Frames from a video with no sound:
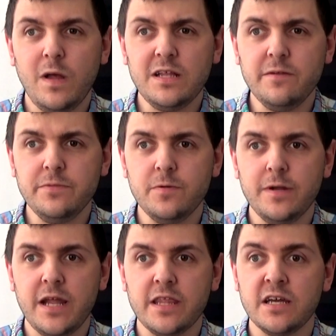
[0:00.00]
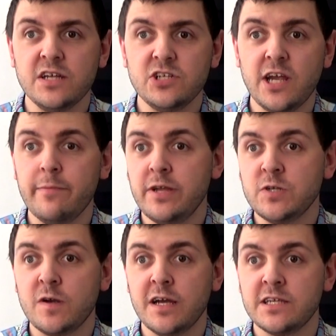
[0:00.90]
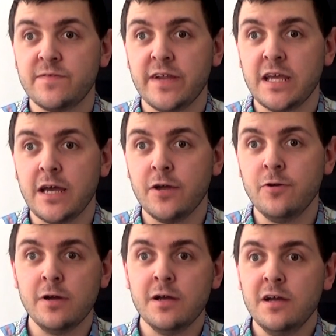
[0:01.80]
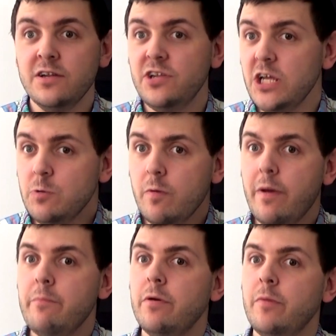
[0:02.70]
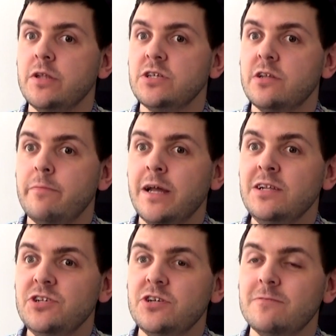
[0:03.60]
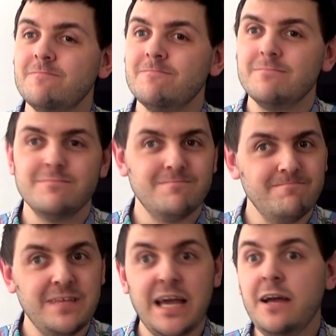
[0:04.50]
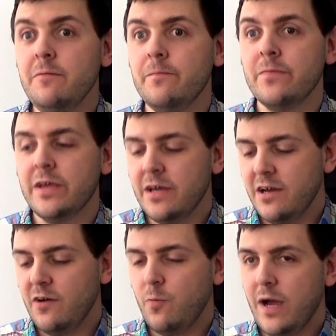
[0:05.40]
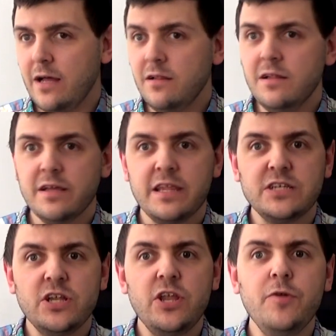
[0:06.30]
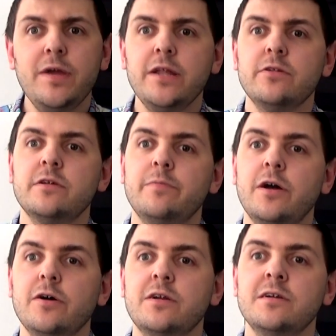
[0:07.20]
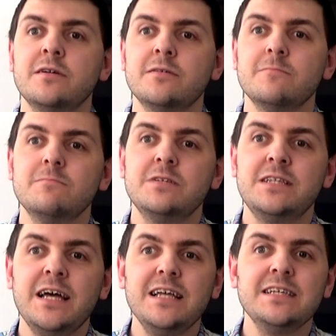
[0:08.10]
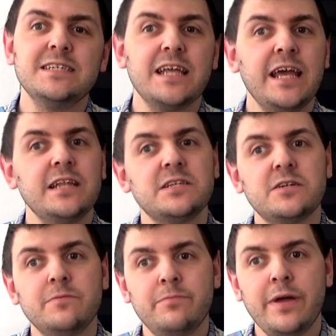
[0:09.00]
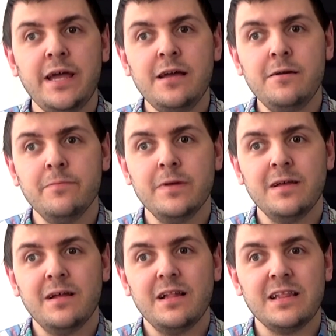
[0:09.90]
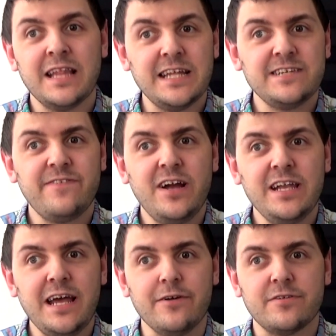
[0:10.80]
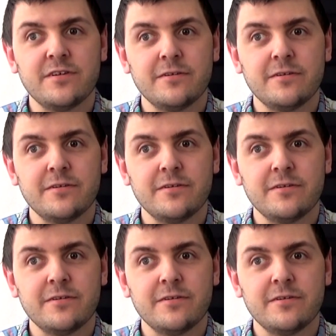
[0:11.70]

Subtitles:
Welcome to another Jamie Tries video. Do you remember Monster Munch? Yeah? Well, there's a new kid on the block. Does it compare? Let's find out.